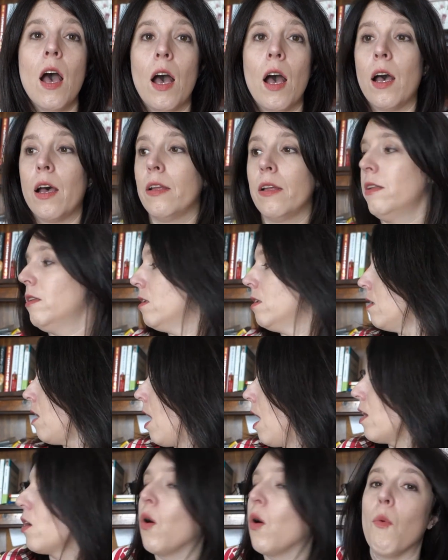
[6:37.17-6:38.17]

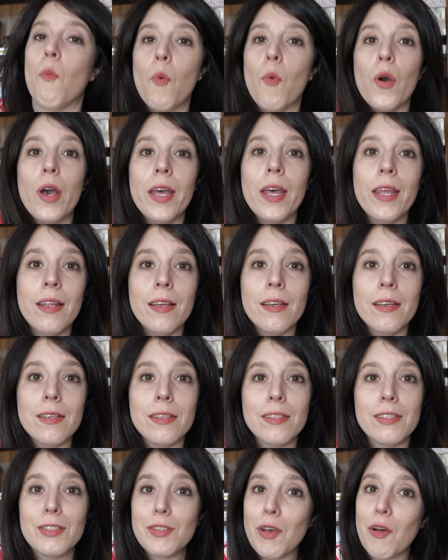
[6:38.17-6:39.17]
Knock on
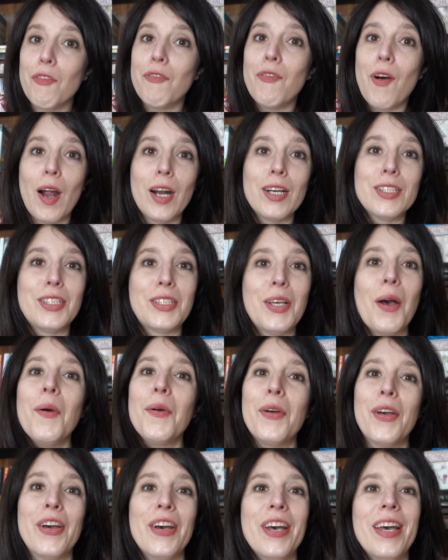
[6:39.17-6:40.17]
wood. So far,
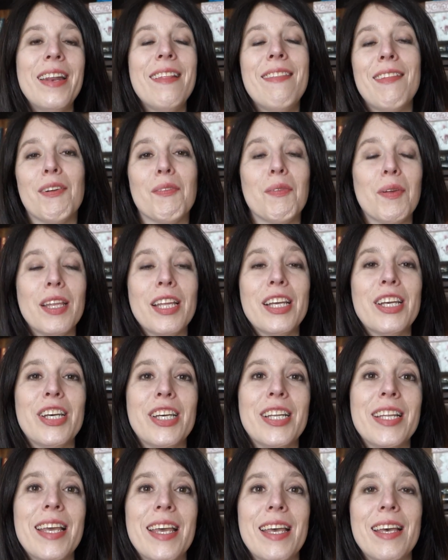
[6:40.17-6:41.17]
so good. They're really
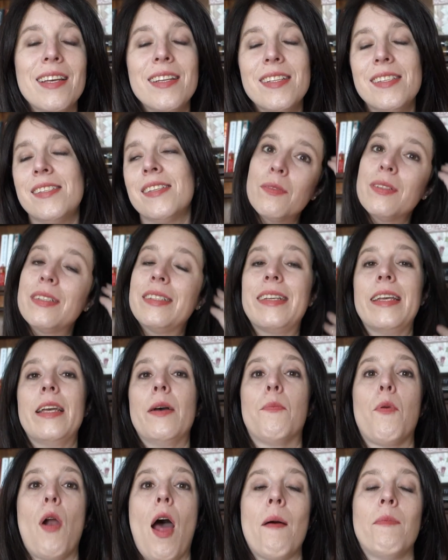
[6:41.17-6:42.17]
good kids. I don't see
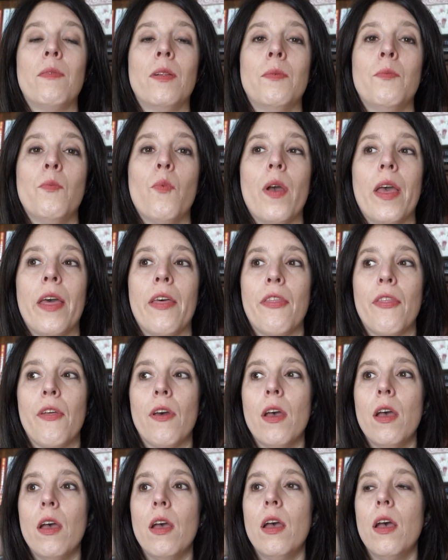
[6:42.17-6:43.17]
a problem with
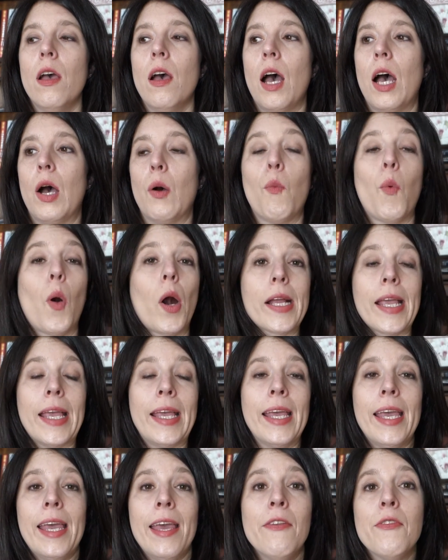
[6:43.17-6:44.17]

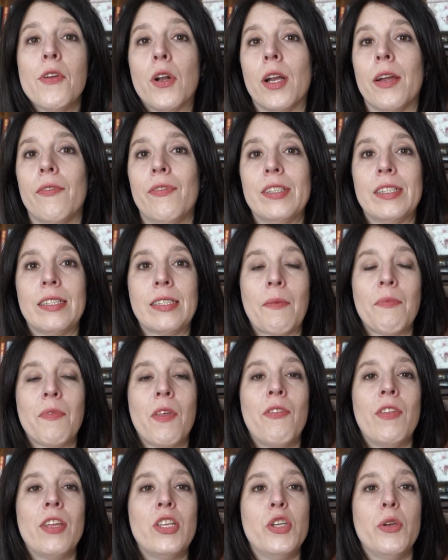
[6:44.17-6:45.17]
working either, if it's
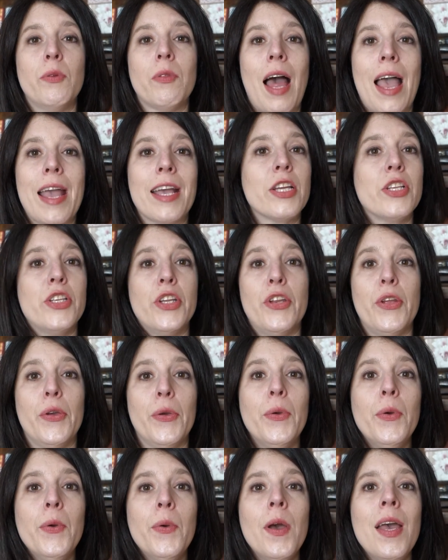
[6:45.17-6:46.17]
something that you like to
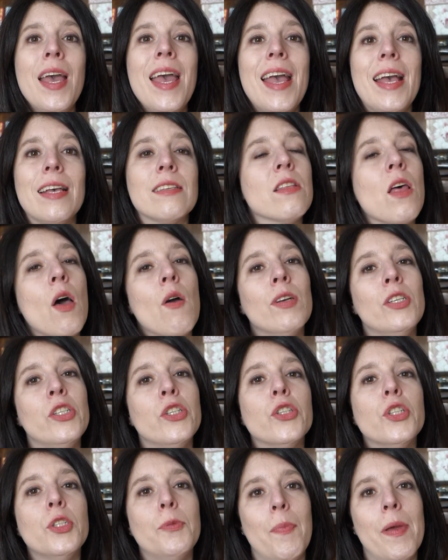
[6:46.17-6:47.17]
do. As long
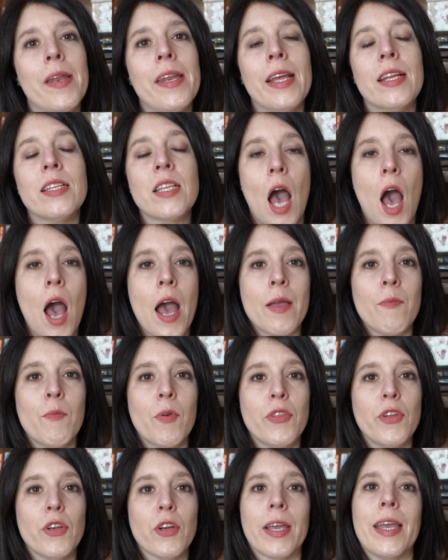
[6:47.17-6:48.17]
as you're spending time
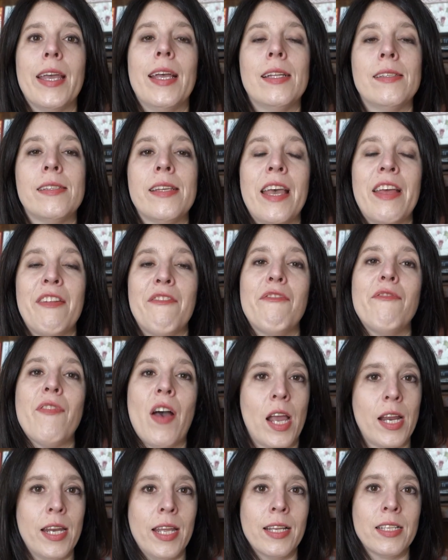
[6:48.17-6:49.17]
with your kids and
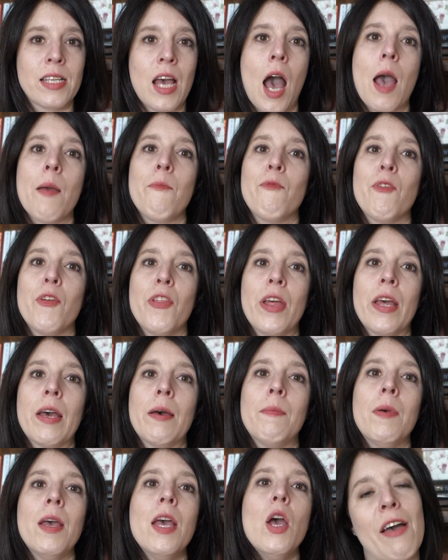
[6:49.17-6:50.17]
finding time for
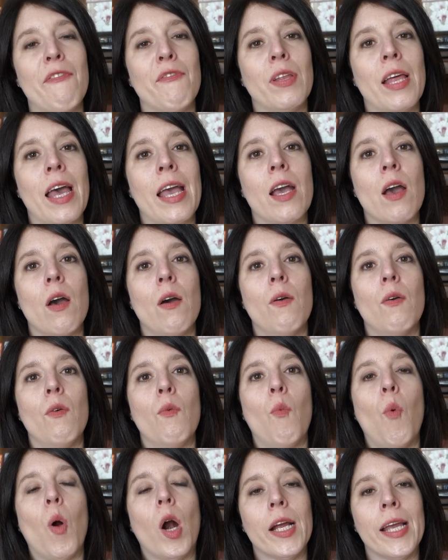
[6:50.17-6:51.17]
them. I feel like
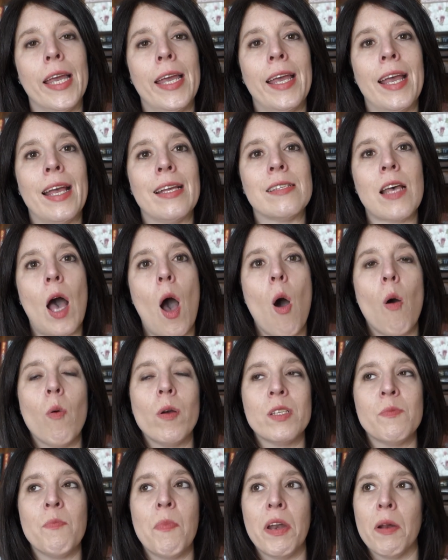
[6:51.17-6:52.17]
working has
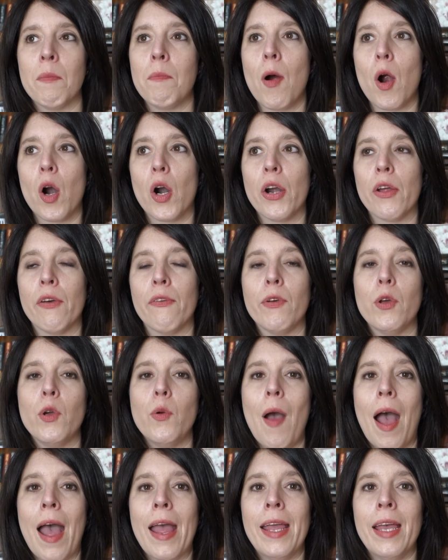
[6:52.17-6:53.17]
always been a part of
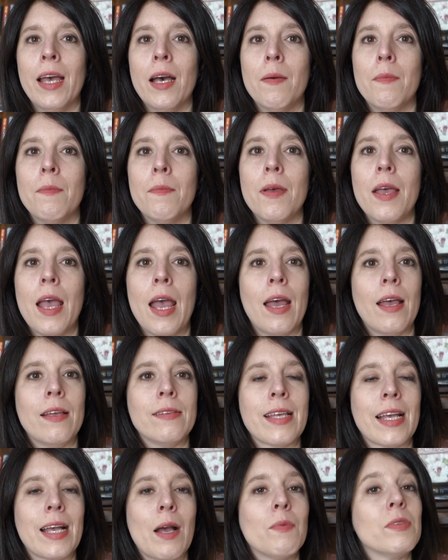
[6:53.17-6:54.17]
who I am.
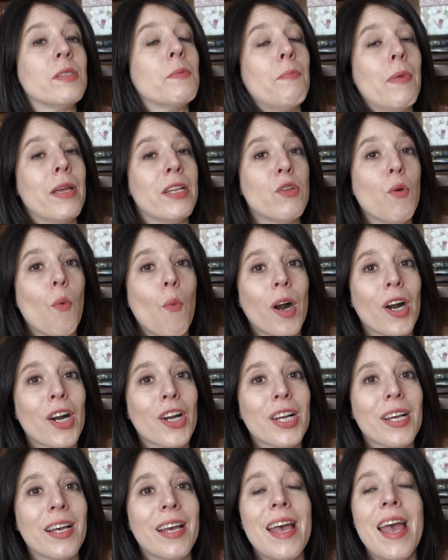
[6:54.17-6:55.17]
It's like I was meant to
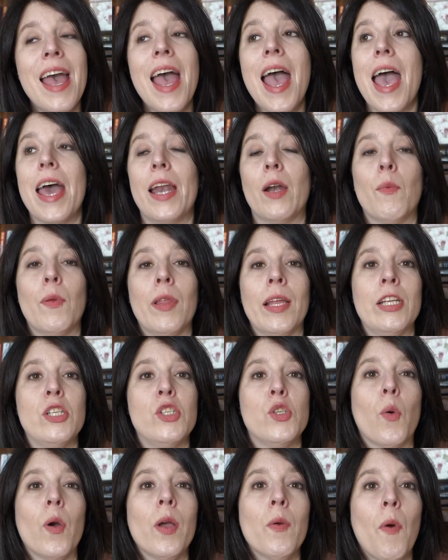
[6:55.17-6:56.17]
work, and I really
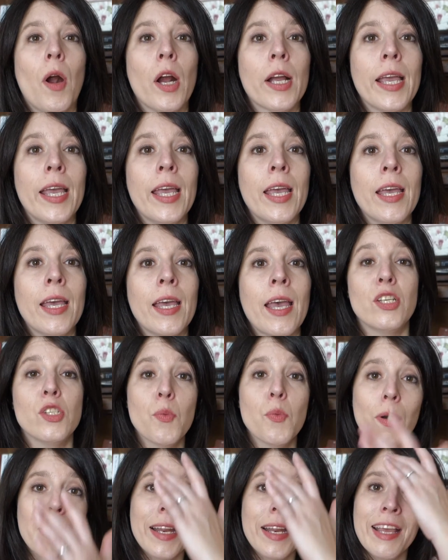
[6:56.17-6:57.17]
enjoy working. I
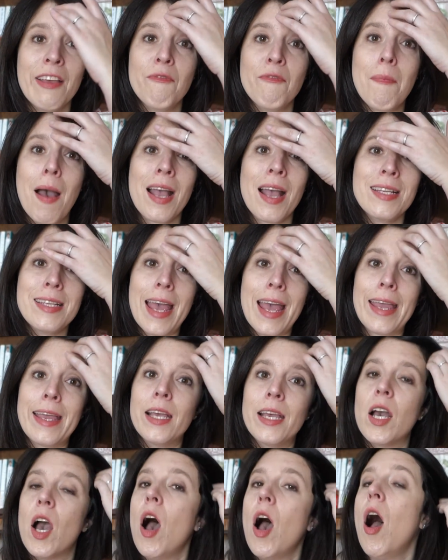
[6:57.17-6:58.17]
just wanted to give my
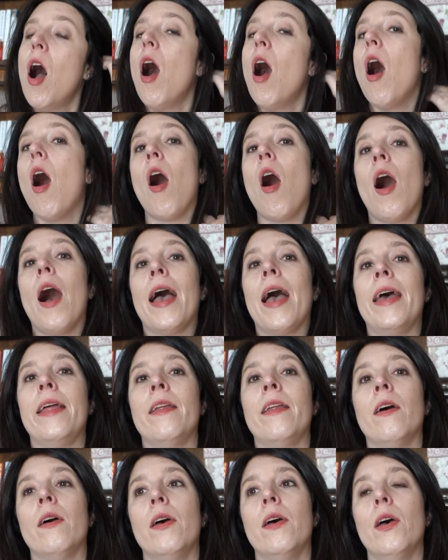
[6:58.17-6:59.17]
take
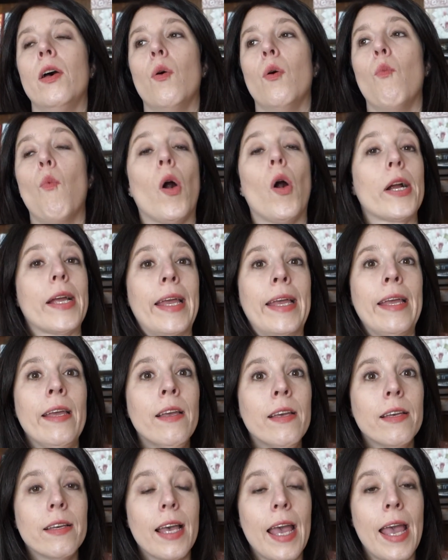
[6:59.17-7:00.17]
on
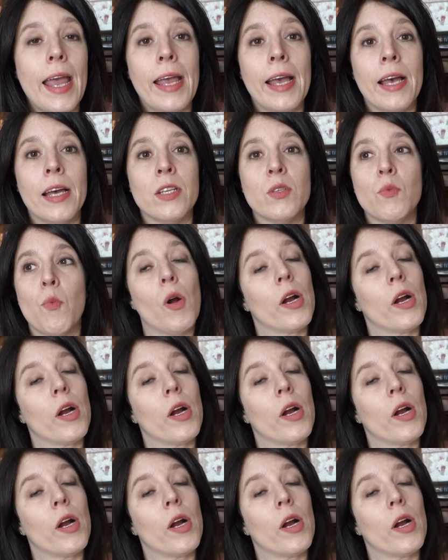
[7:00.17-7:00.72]
working and